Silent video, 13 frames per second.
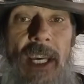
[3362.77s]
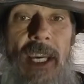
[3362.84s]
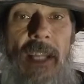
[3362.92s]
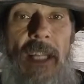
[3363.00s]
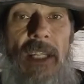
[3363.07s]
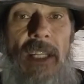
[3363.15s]

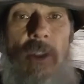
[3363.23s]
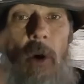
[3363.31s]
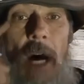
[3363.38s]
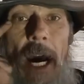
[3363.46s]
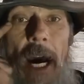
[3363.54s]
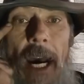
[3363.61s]
that this
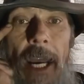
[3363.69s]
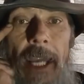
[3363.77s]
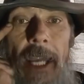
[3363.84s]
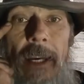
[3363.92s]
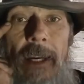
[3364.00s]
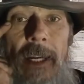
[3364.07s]
whole
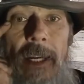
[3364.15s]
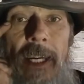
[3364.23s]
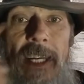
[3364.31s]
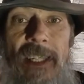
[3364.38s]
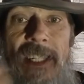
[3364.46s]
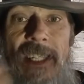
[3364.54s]
eye
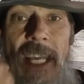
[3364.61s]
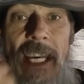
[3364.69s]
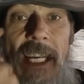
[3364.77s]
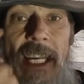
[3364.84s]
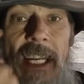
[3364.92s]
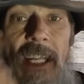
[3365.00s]
is
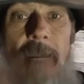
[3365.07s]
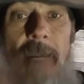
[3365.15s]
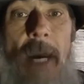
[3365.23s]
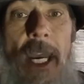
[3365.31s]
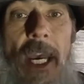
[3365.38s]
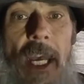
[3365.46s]
sinking into
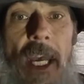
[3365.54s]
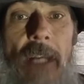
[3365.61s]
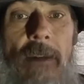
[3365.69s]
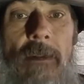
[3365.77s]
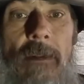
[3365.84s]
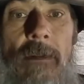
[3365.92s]
my head.
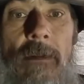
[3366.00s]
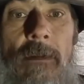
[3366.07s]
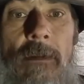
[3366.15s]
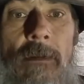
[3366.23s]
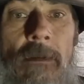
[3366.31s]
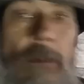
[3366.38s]

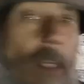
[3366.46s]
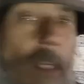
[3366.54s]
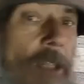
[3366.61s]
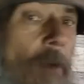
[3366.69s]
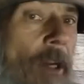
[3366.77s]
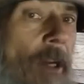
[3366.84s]

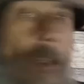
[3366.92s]
This one,